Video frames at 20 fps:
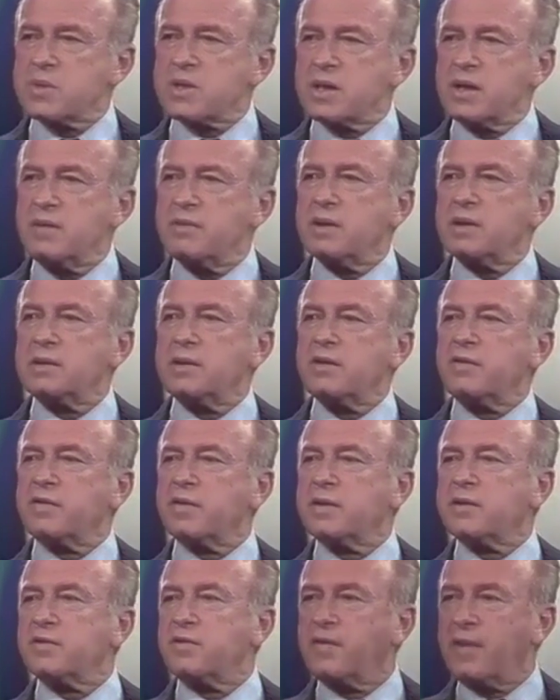
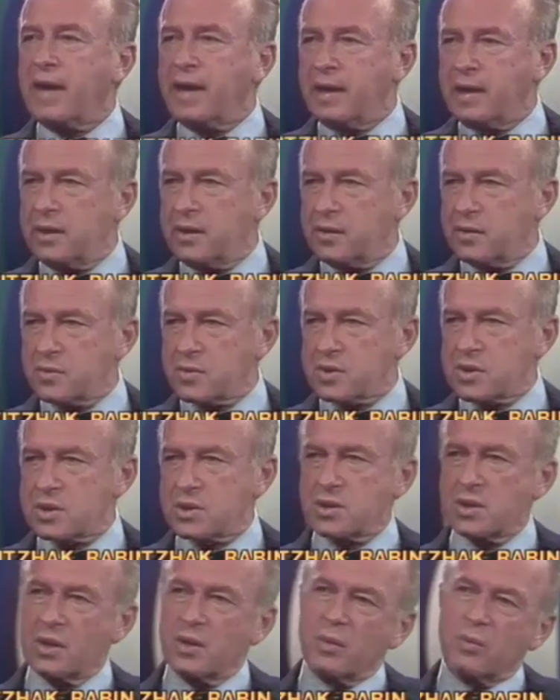sometimes even different
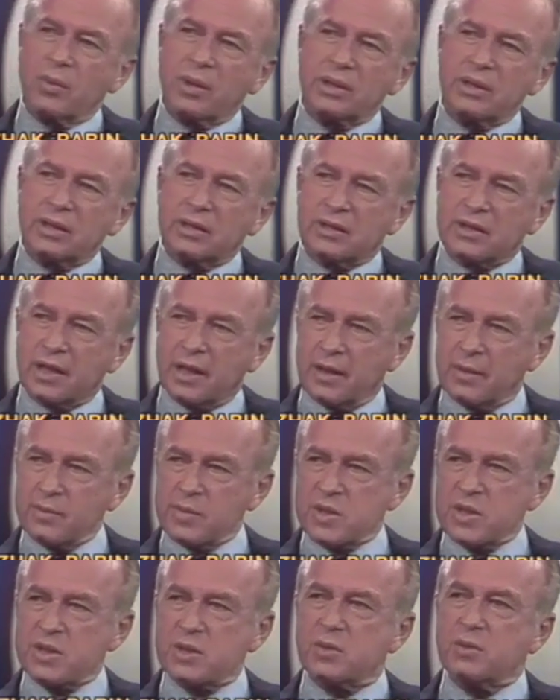values
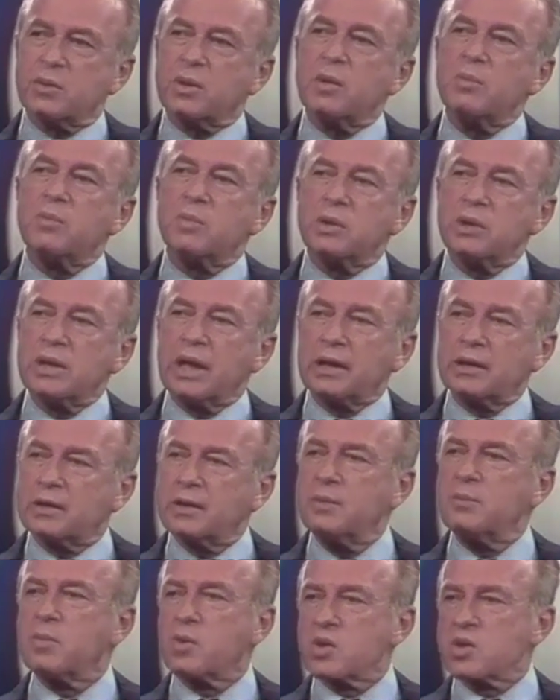when it comes to
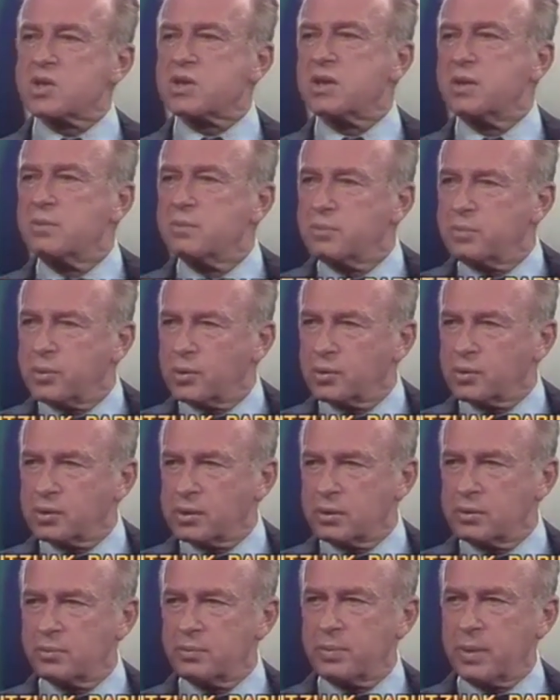not the
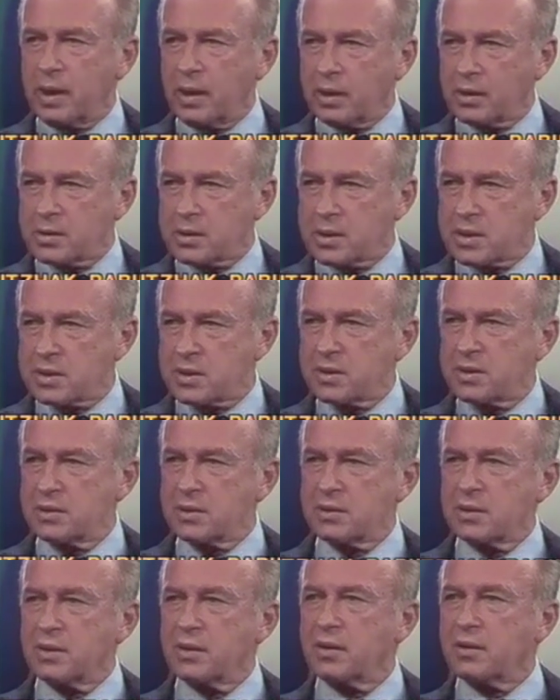most important
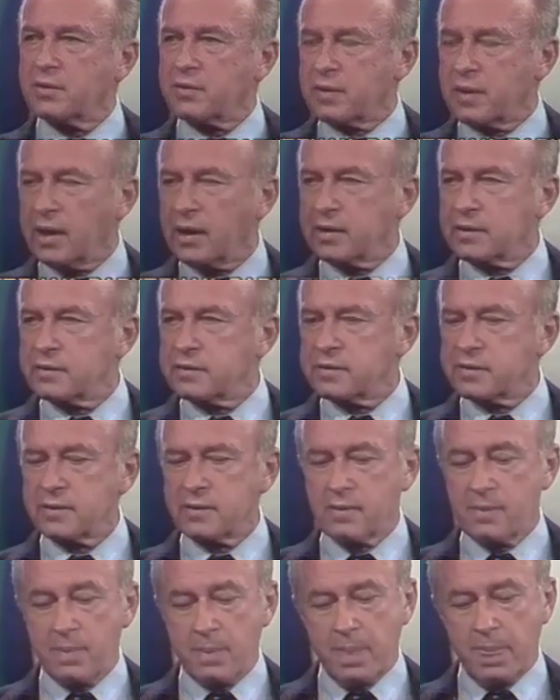parts
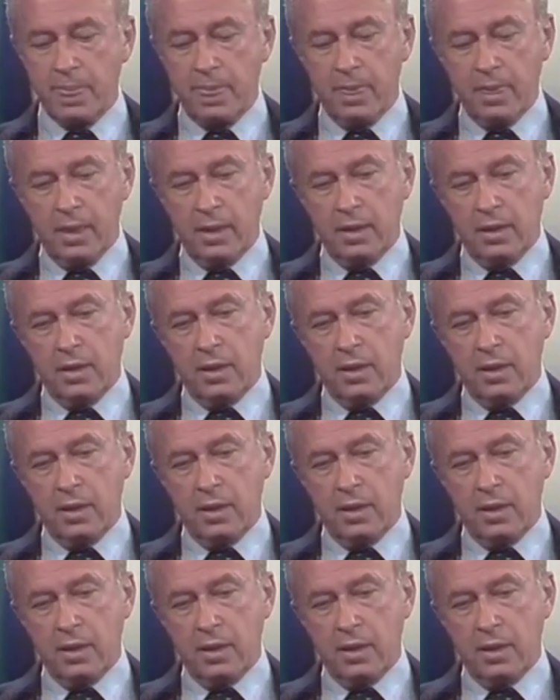of life.